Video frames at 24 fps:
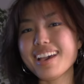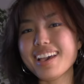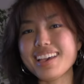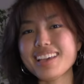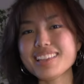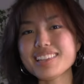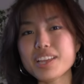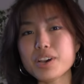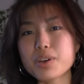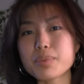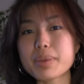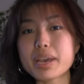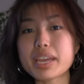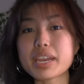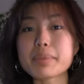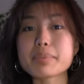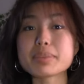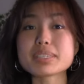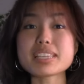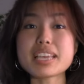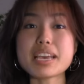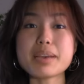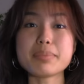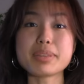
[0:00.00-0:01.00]
Hello, my name
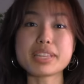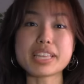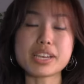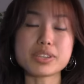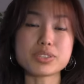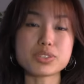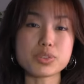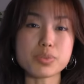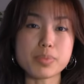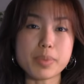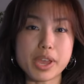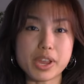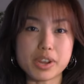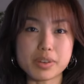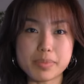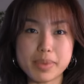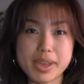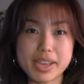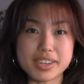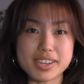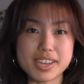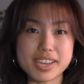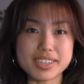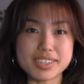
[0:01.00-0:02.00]
is Emily, as you may or
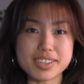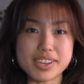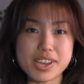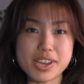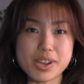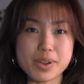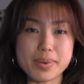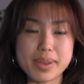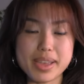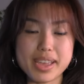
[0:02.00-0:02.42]
may not know,